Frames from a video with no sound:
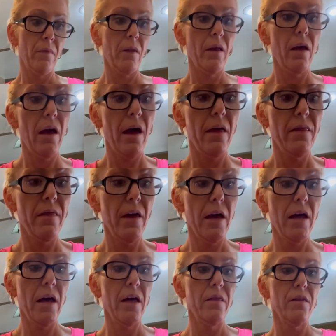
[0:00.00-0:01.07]
And
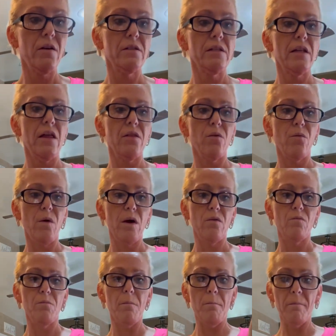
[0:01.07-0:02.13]
then there's another
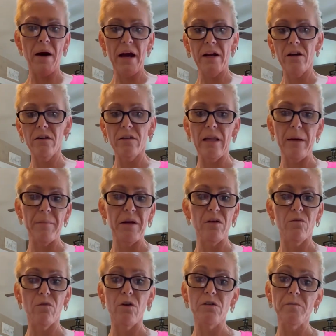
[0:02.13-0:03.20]
one, Meyer Lemon
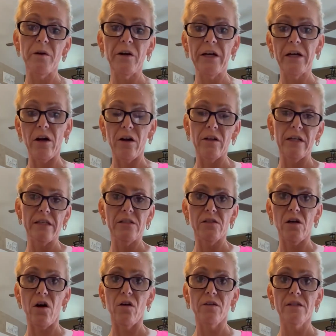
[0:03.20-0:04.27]
Rosemary Garlic
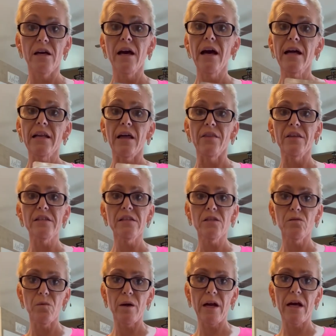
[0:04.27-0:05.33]
Salt. Now this is
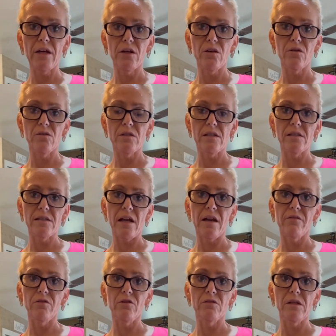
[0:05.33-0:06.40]
what I use instead
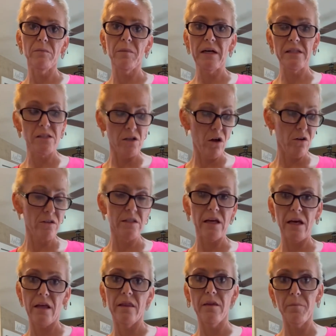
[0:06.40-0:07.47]
of using my salt
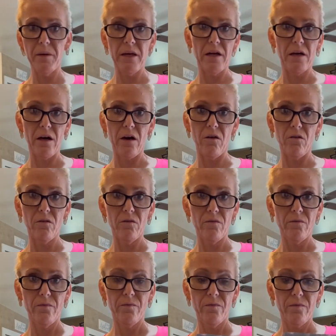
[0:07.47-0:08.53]
in the pico.
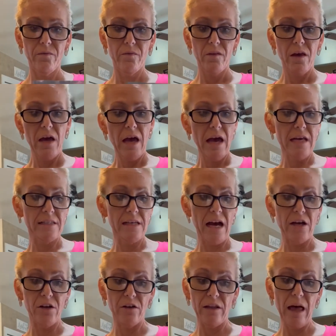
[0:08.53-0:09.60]
It's got
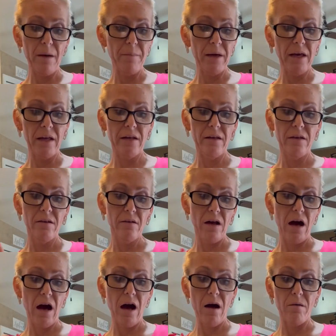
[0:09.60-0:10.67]
your lemon,
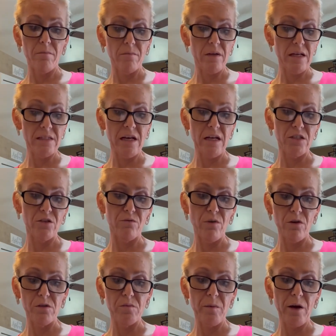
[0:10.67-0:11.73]
a touch of
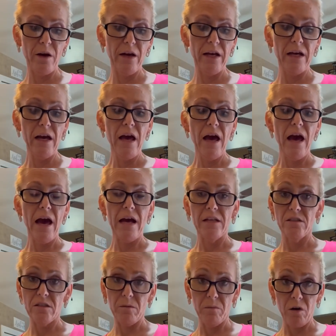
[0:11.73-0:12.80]
rosemary, and
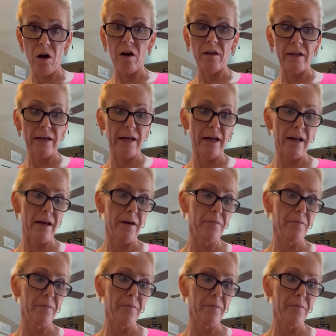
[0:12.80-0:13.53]
some garlic in it.